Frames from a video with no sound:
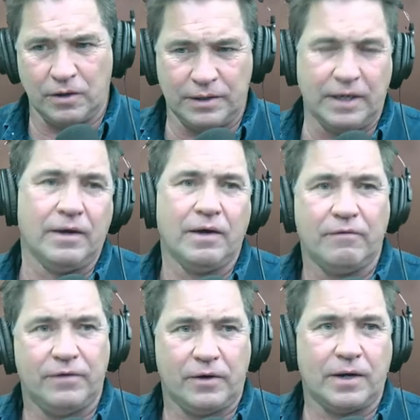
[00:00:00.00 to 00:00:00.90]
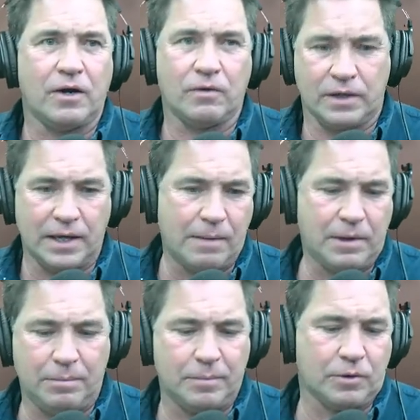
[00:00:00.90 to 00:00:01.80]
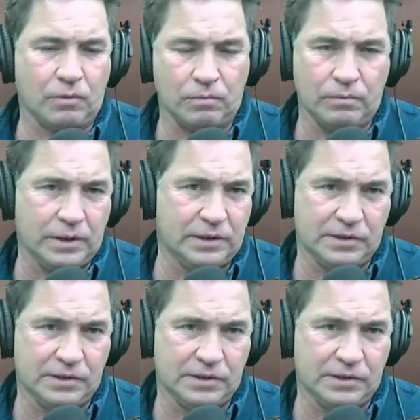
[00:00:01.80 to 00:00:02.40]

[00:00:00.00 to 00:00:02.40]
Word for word: and they figure out, okay, how many people are really